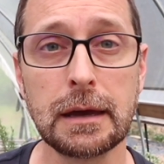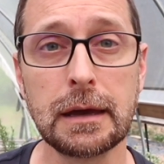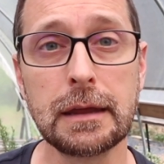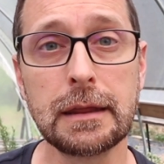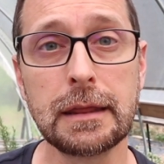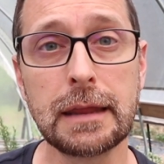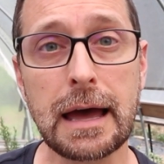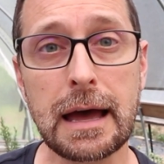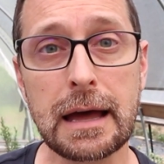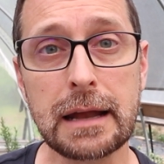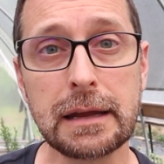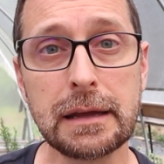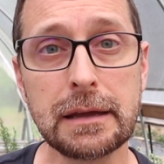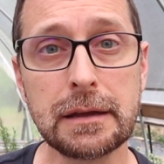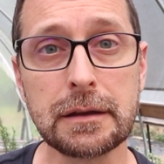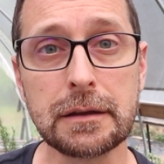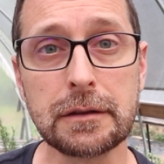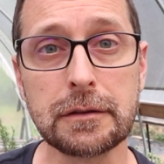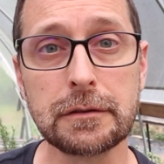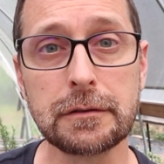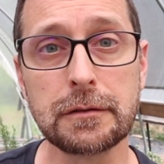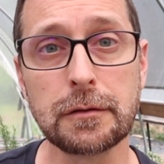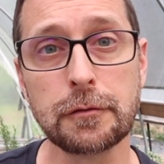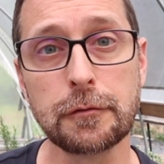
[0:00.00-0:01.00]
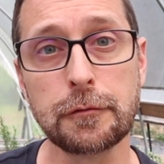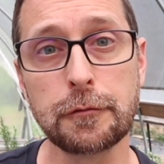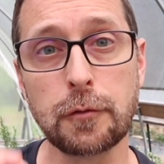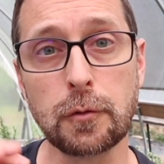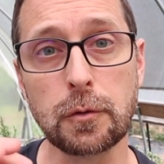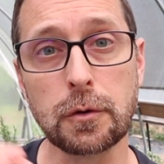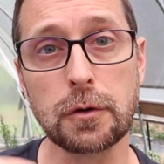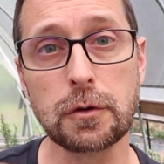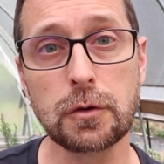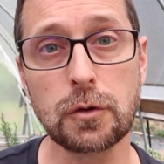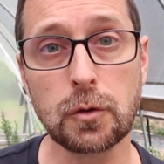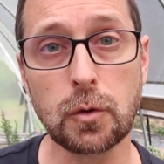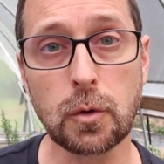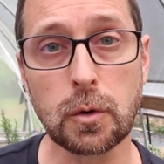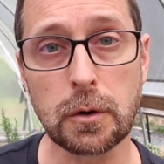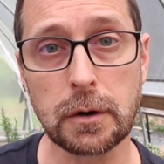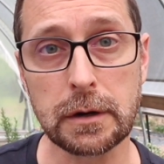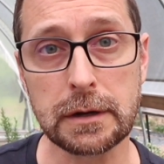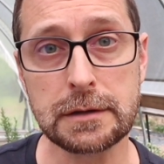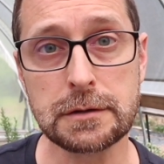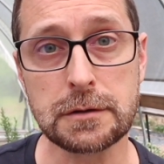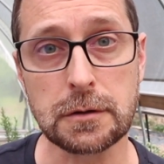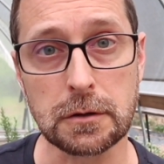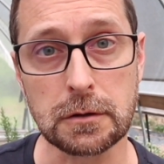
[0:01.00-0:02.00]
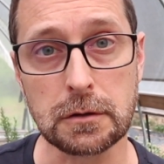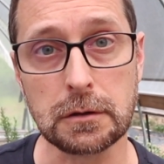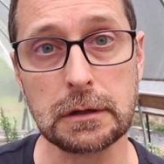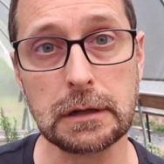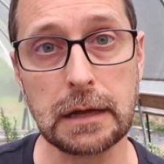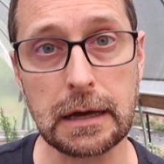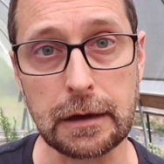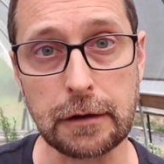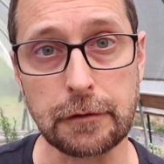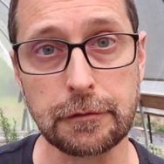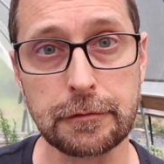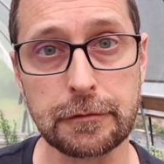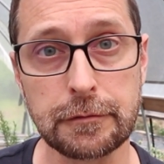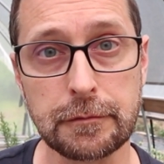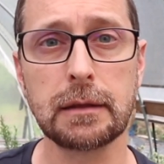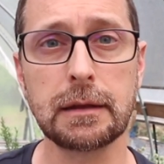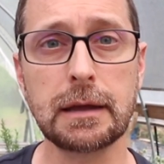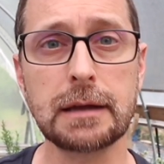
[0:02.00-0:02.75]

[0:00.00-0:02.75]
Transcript: and that is for your eternal life.